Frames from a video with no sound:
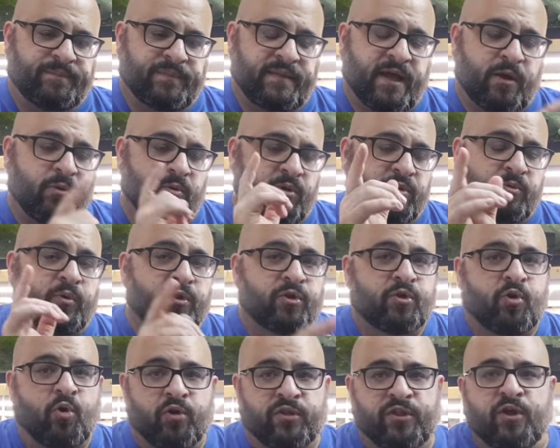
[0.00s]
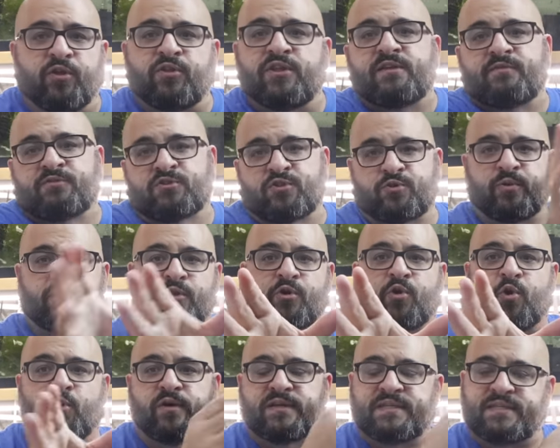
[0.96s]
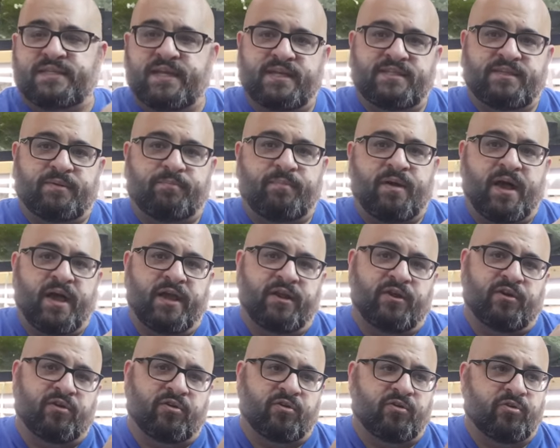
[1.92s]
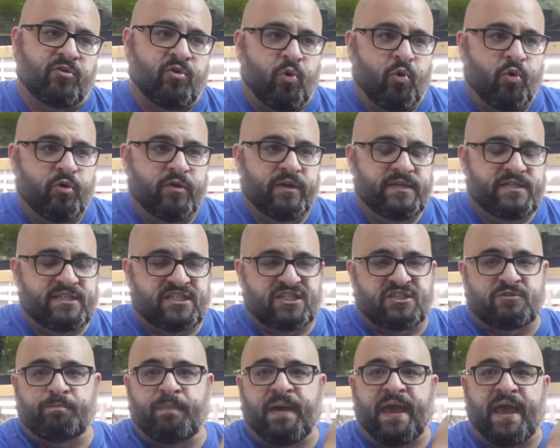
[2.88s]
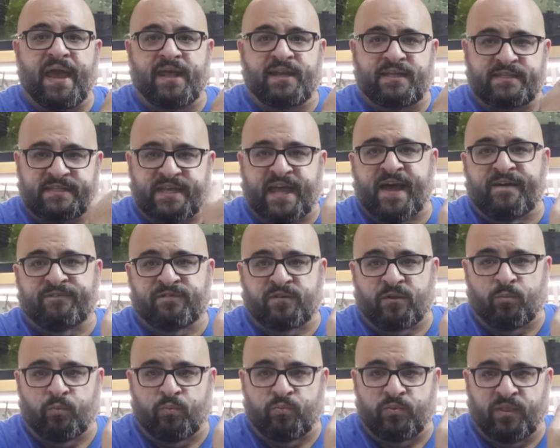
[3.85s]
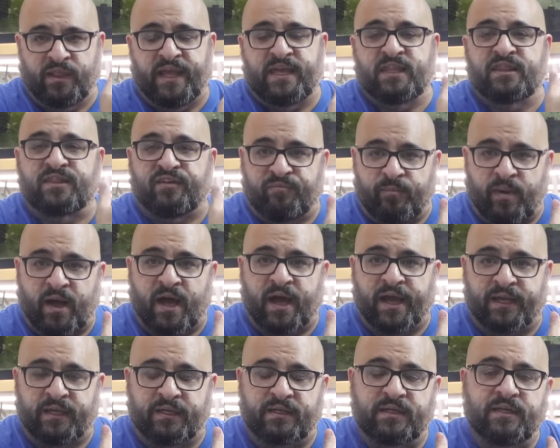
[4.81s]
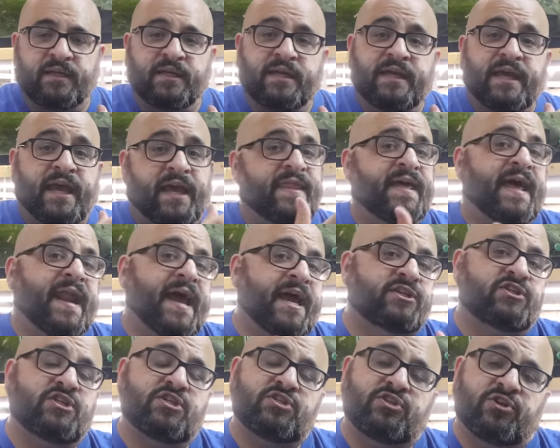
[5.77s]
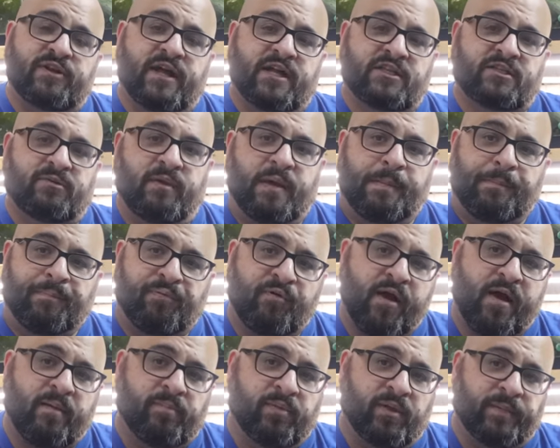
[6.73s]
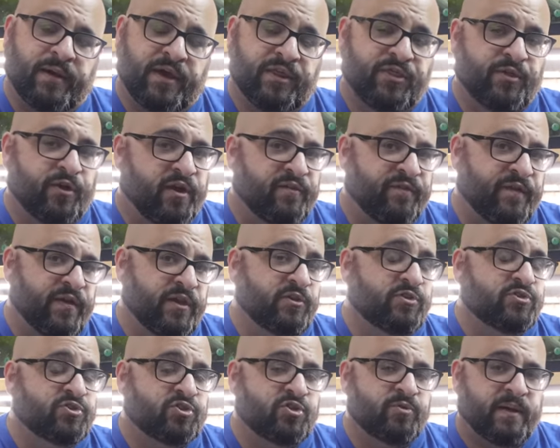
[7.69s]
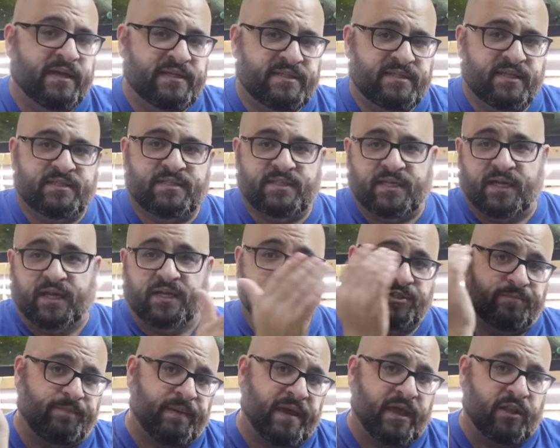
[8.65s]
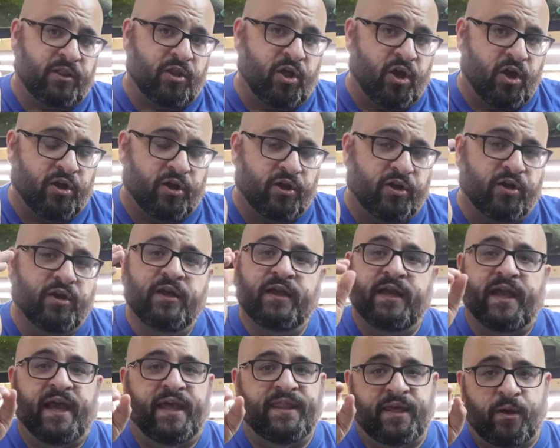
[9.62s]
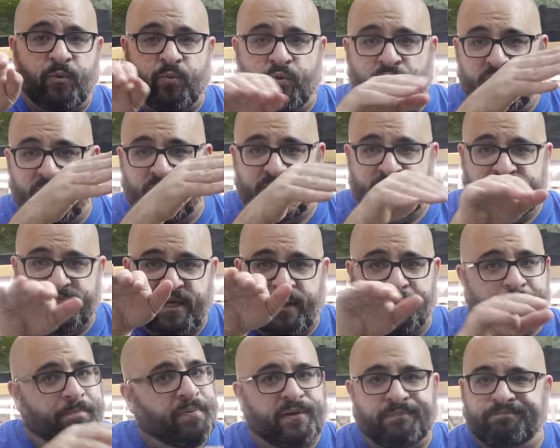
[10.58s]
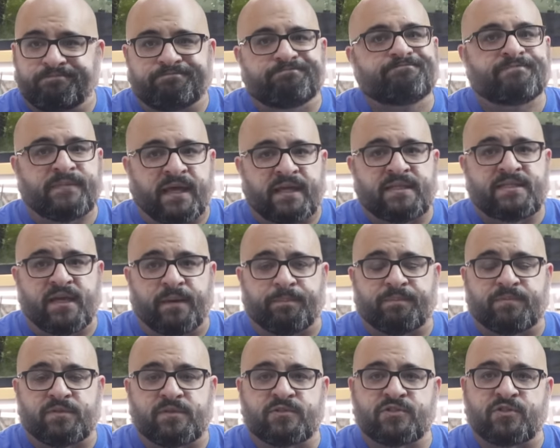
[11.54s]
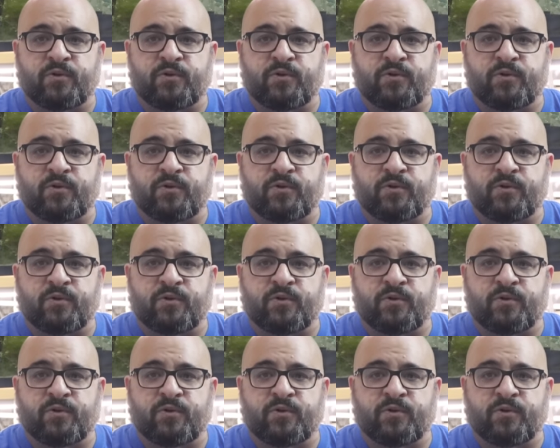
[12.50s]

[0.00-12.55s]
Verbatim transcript: Now, what Cory, the only difference between Cory's stands and mine are Cory's span is half the length of mine, and that actually turned out to be a problem. I thought if I used 2x6s, I could span longer, and they wouldn't dip, but they dipped.